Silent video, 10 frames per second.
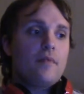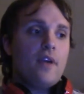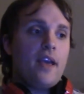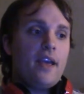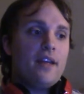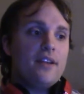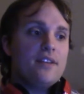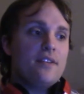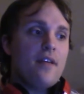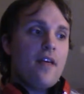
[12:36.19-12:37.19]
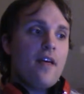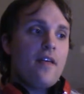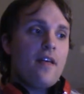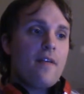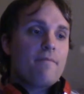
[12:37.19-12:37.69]
and
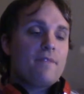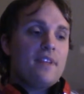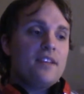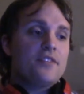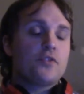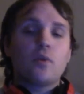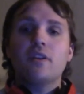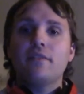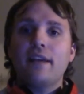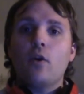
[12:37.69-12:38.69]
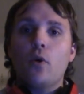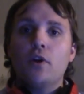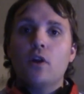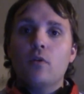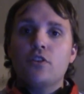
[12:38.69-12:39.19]
sort of like
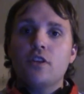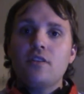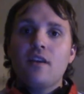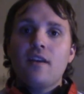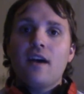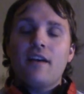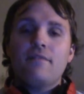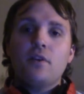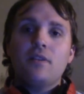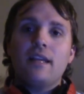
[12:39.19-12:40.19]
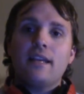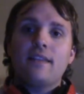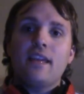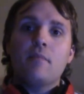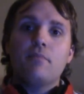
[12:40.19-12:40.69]
Oil Ocean, I feel like
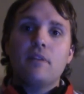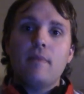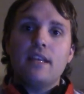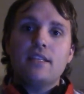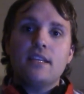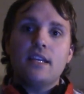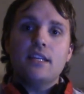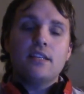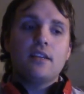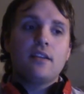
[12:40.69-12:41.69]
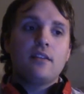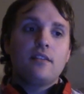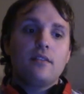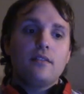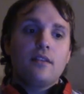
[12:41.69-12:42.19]
they implemented
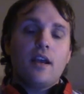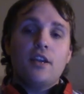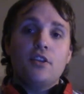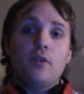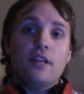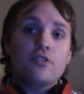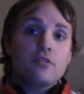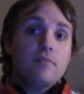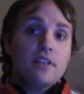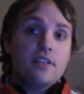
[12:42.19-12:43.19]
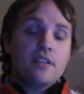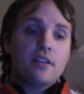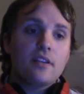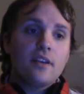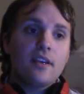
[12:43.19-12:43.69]
a new instrument,
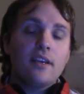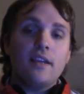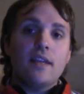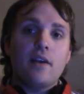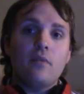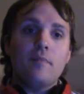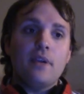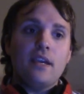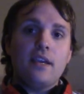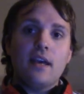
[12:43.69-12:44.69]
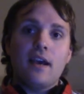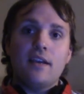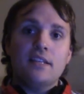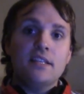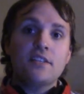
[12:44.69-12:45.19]
and that would be
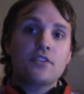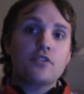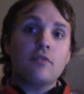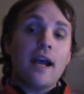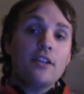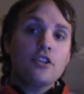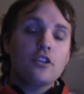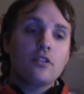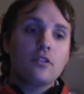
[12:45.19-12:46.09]
the disc scratch,